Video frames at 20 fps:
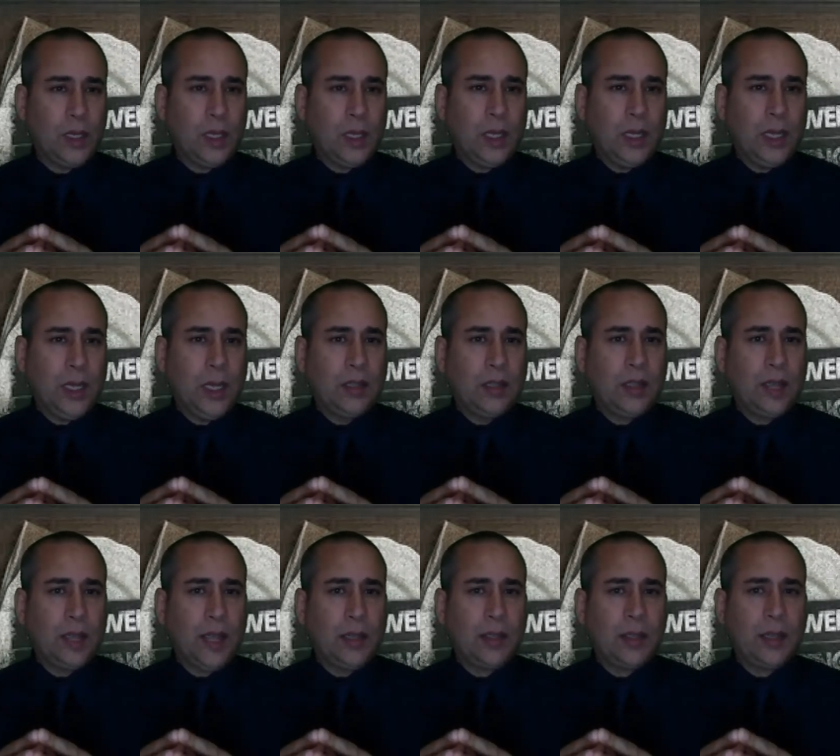It
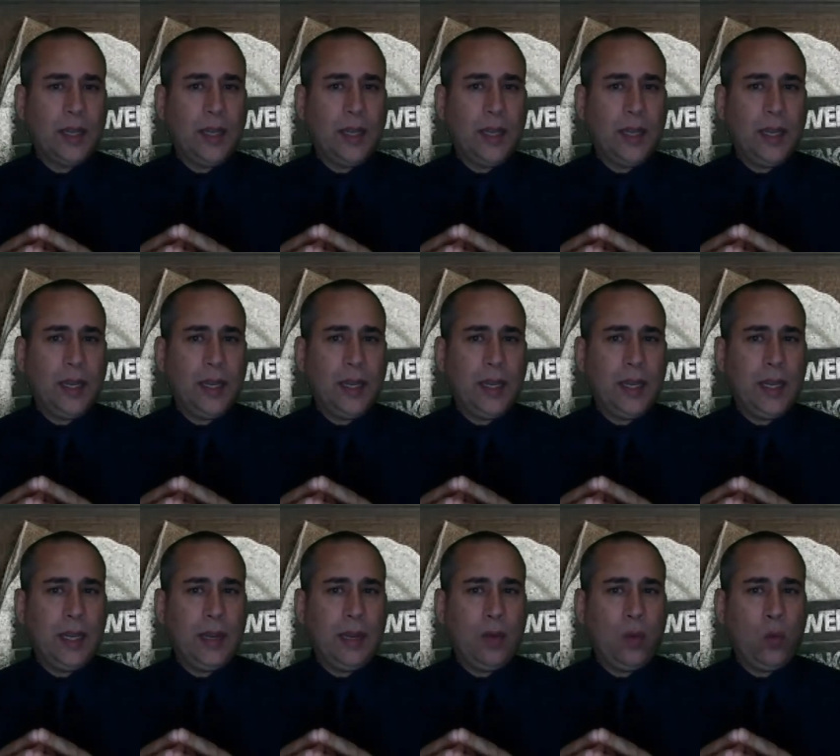says,
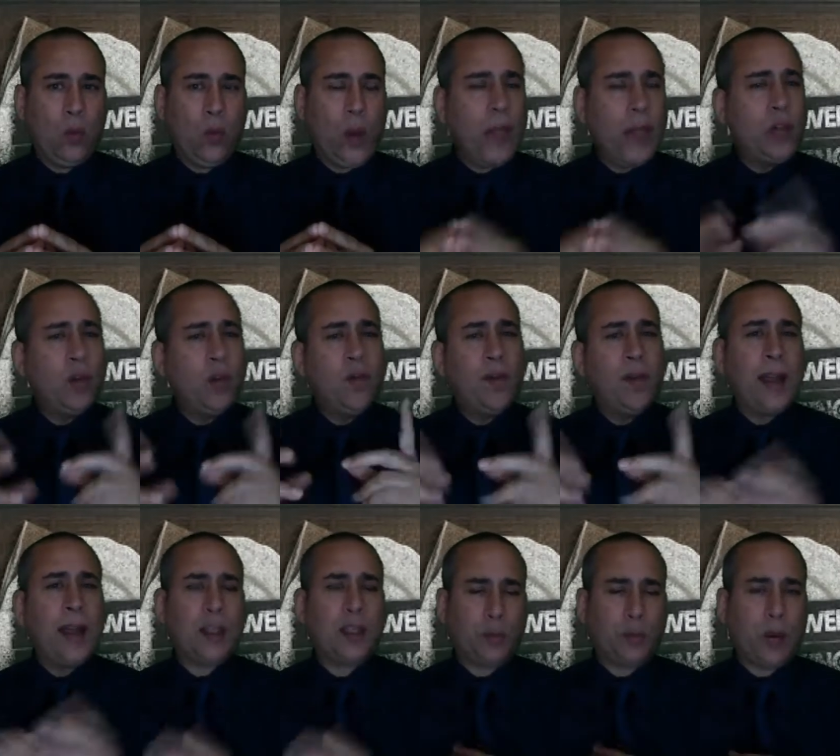when you
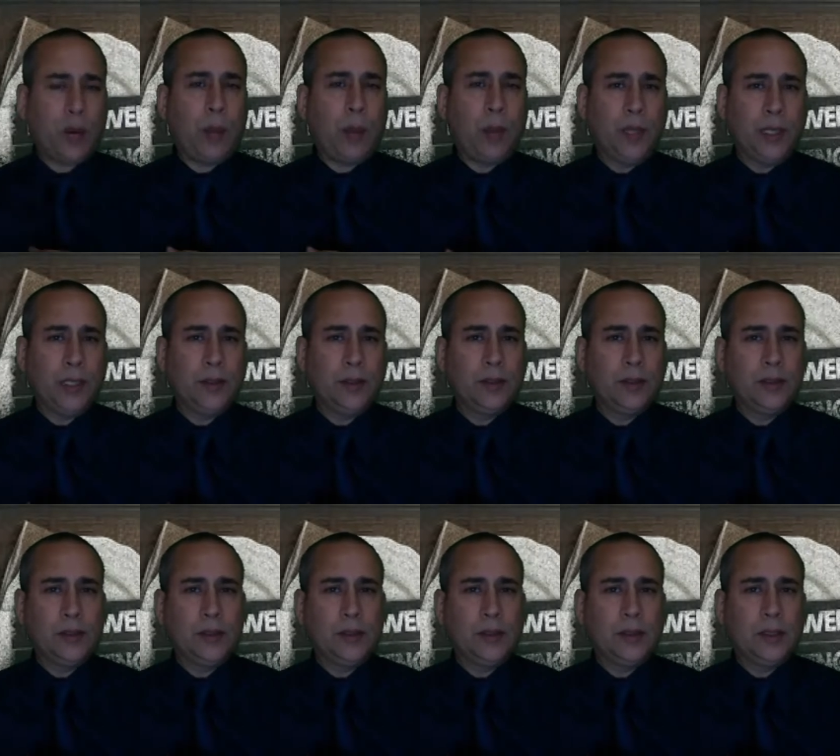fast properly,
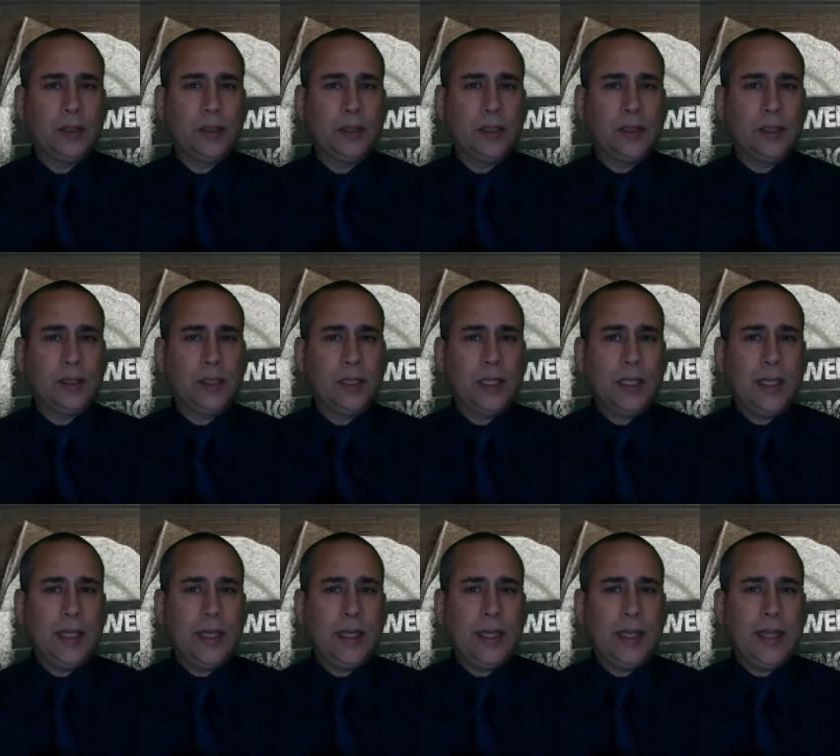
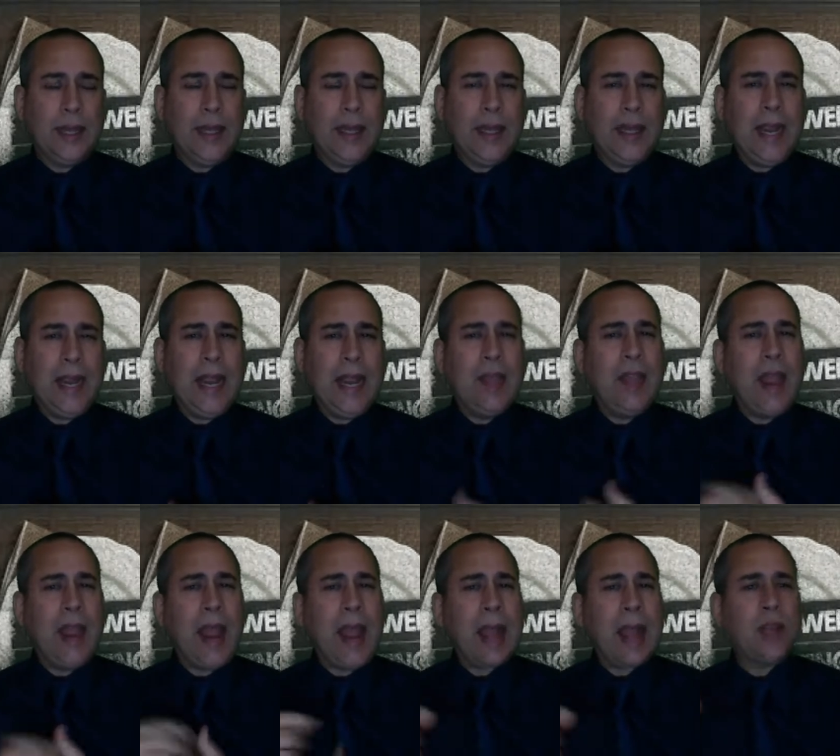that in
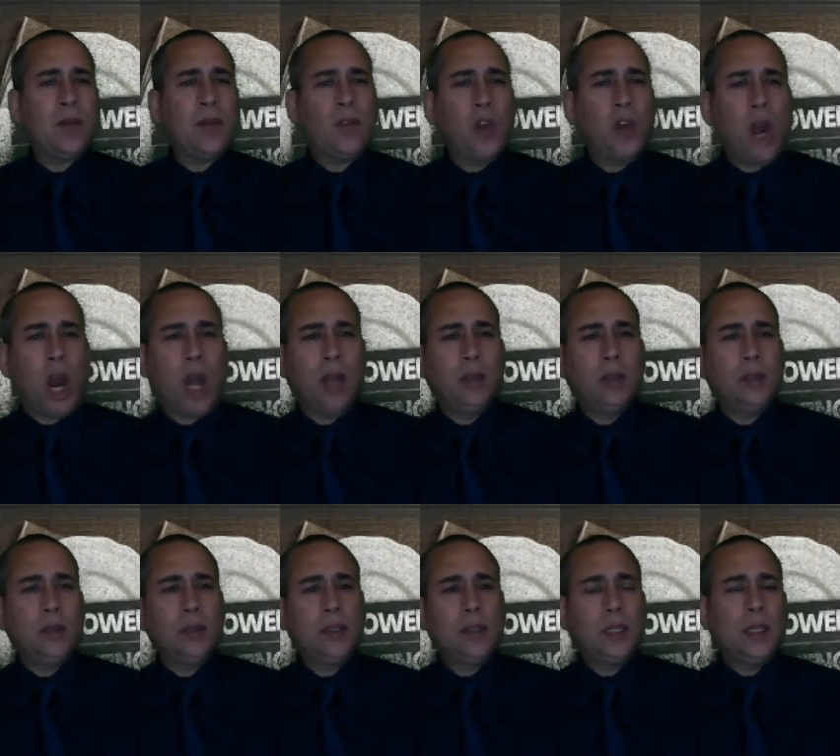the hand of God
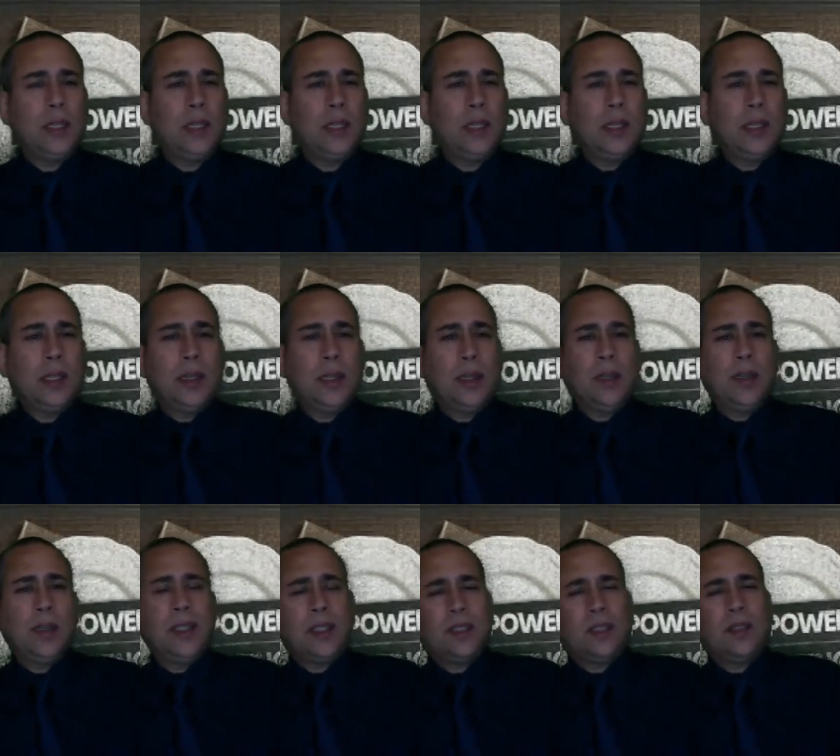
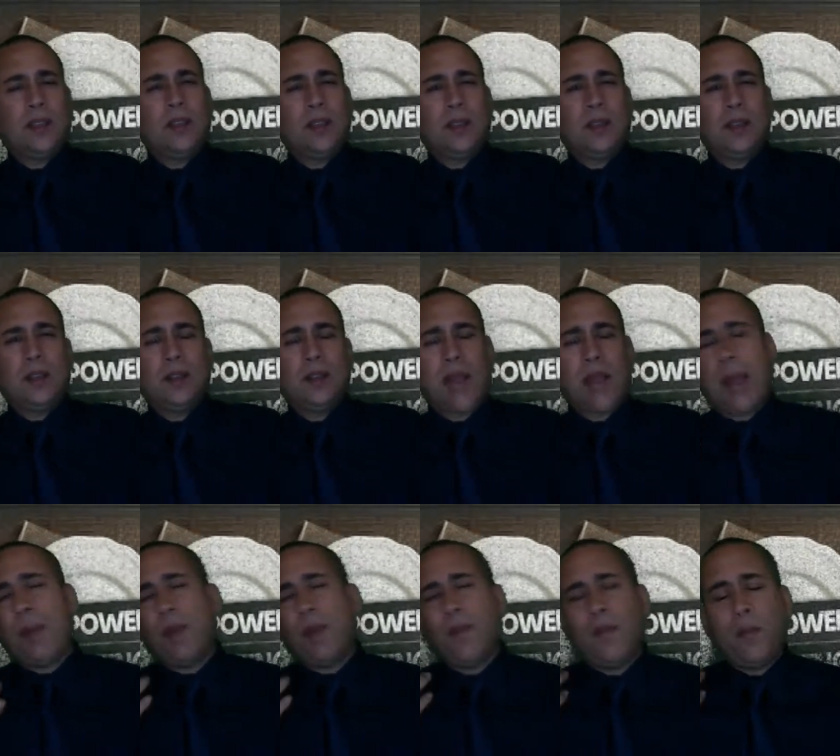this
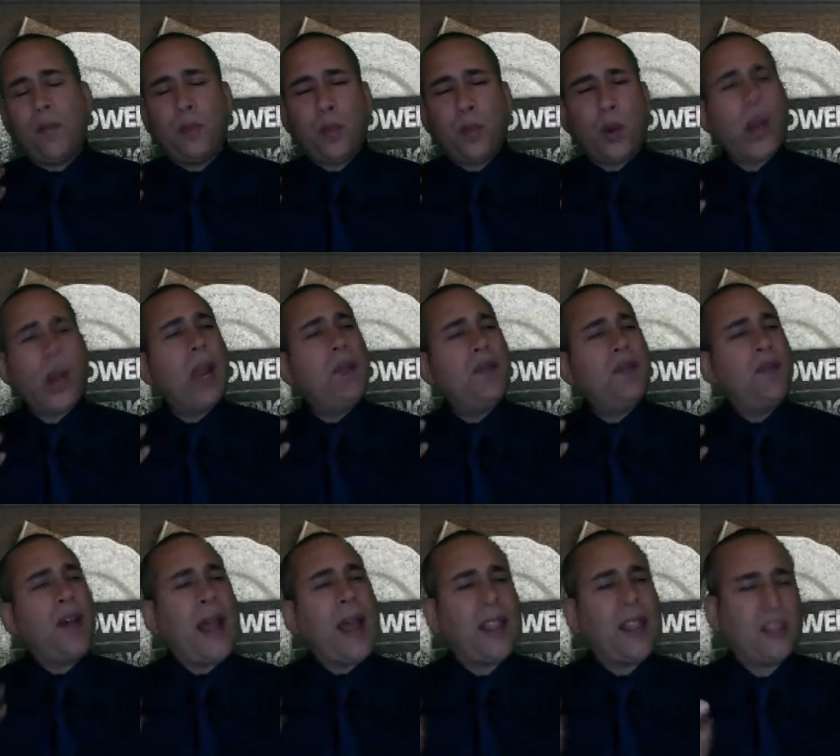type of prayer and
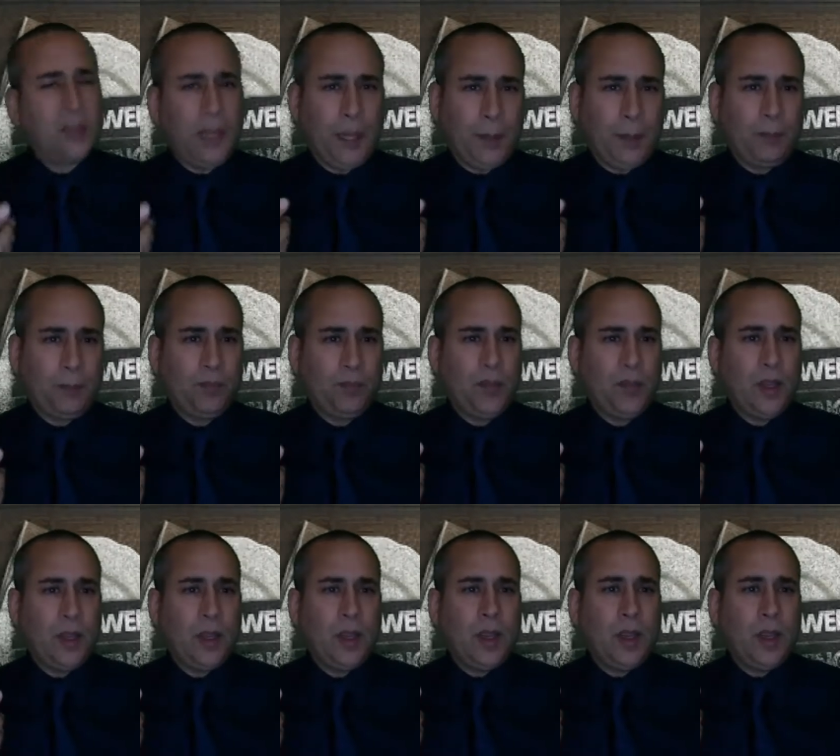fasting,
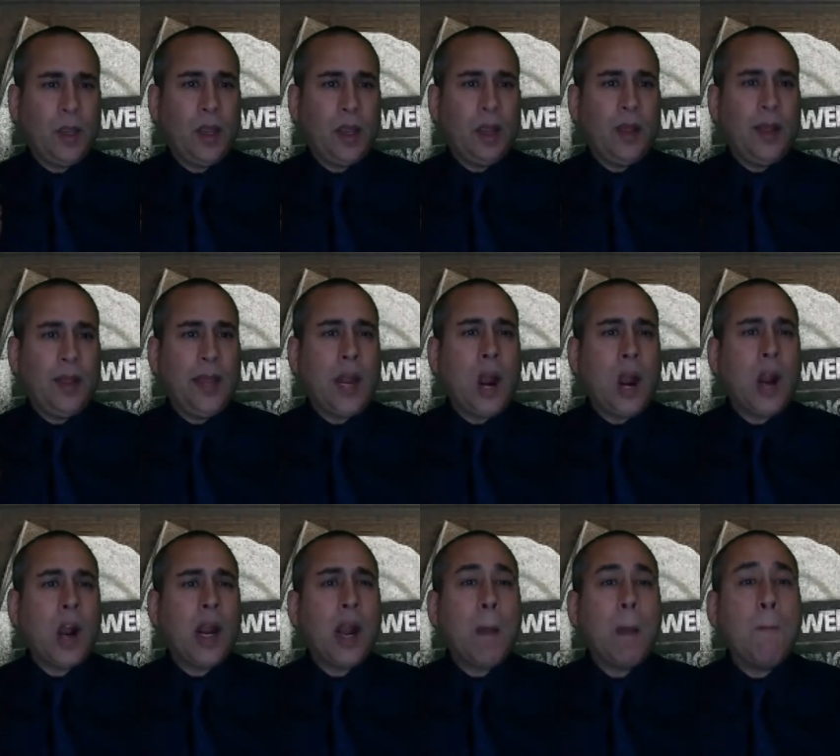they
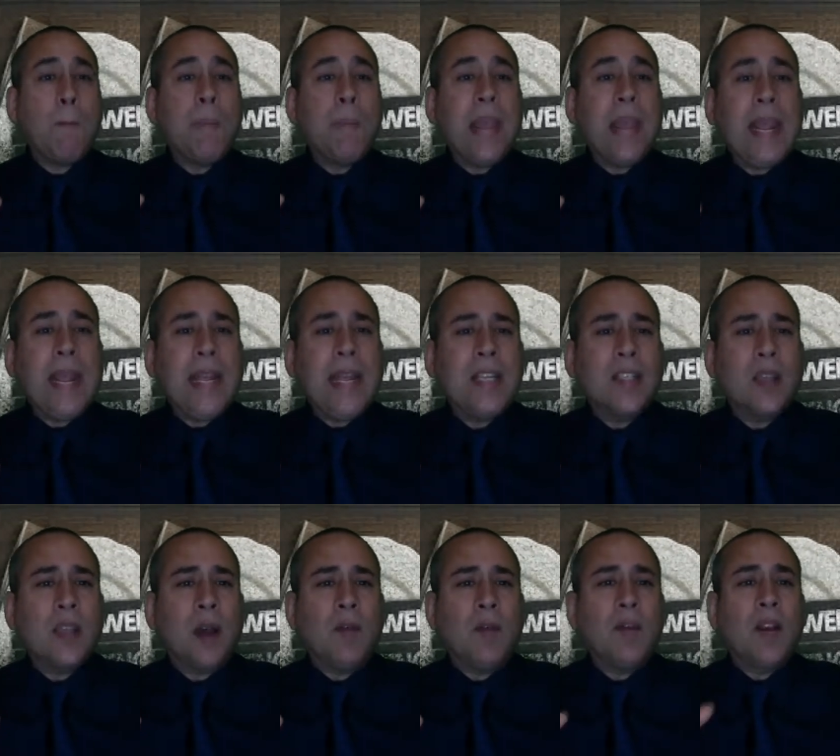are a means
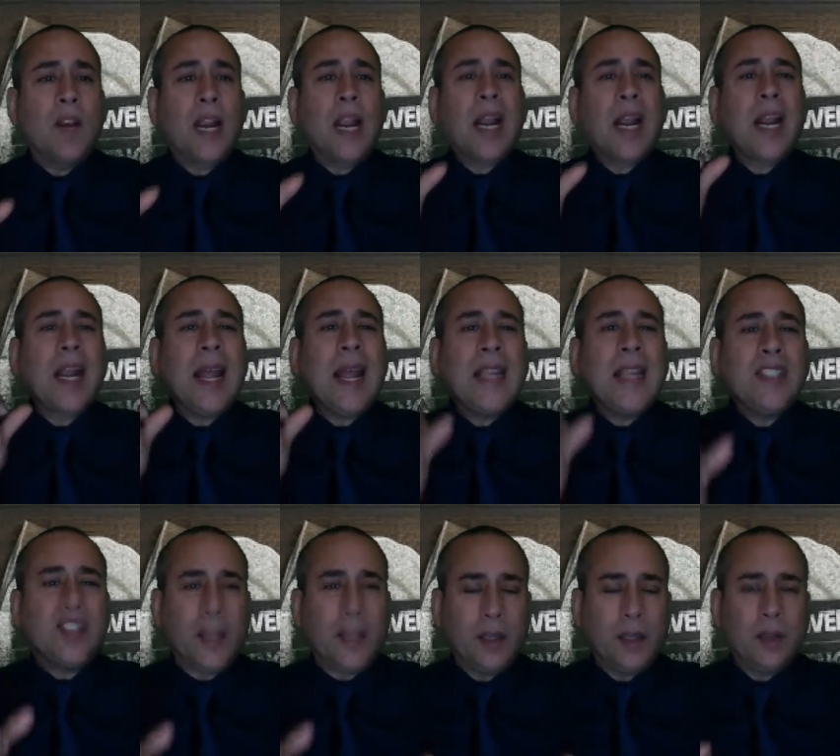of
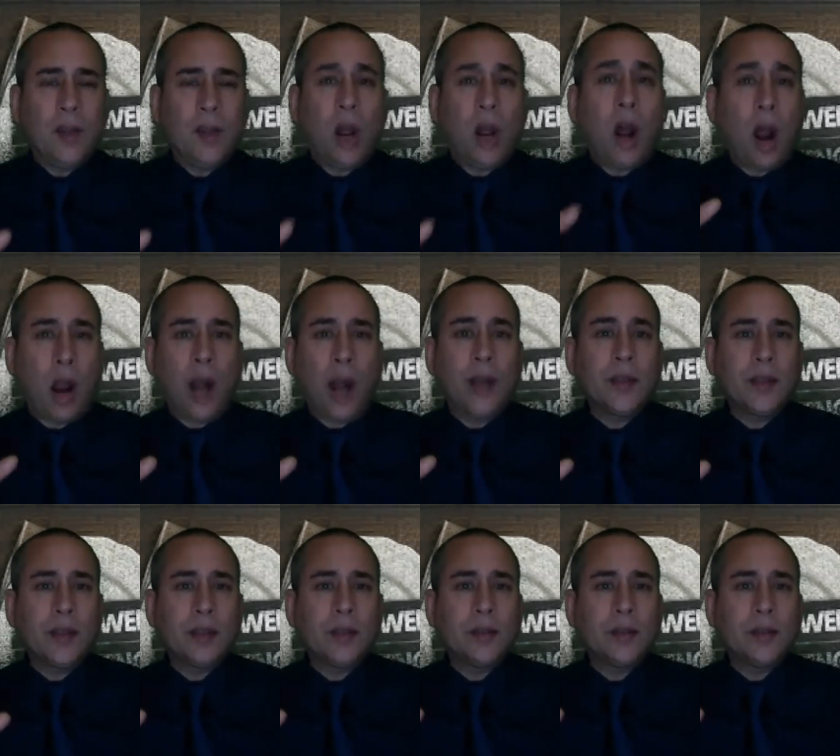cleansing the heart